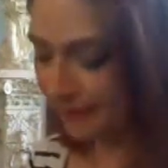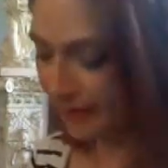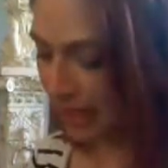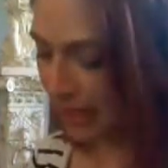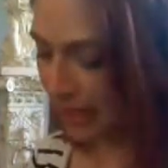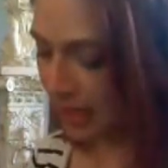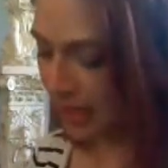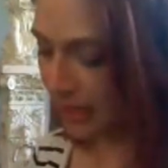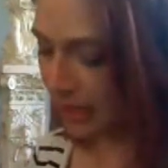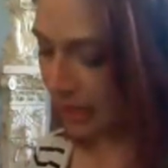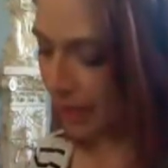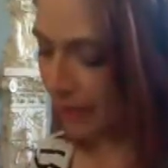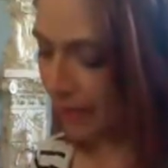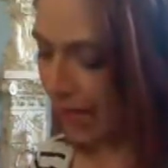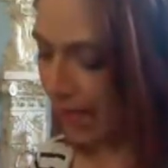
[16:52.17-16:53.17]
And I
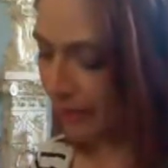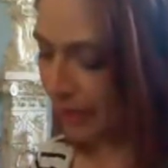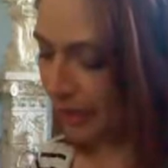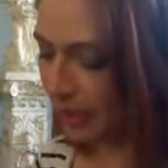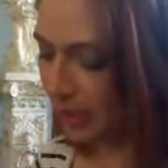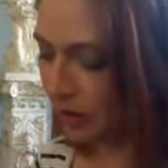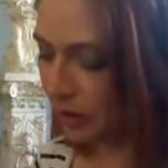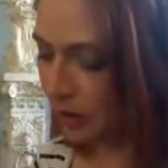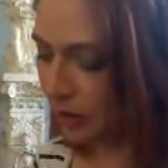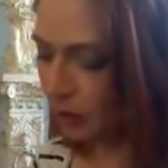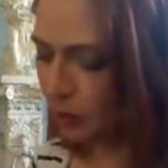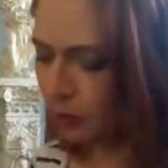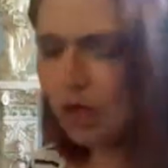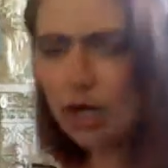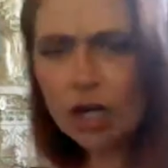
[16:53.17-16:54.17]
was happy to
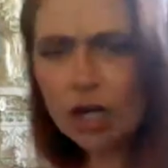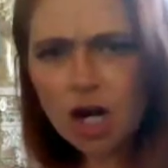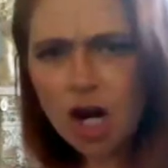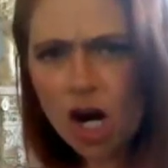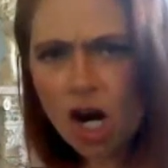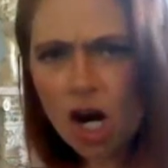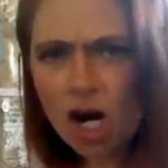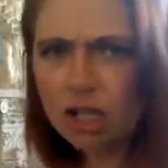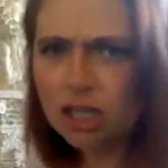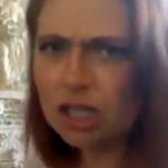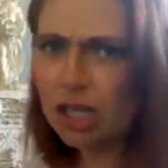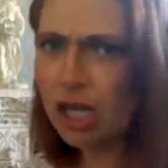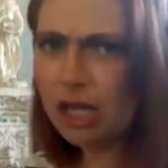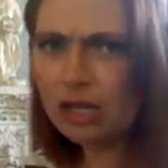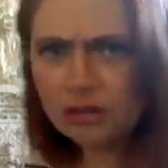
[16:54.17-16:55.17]
work hard, to
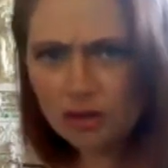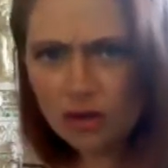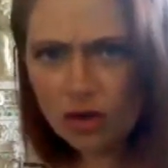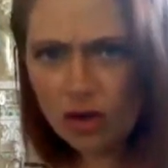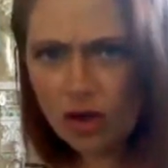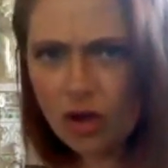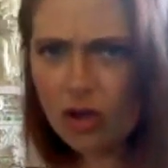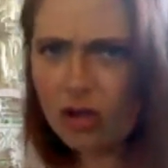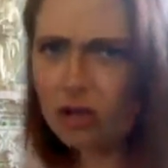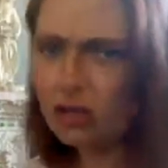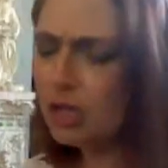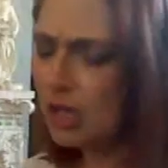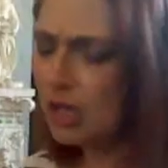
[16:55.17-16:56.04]
hustle,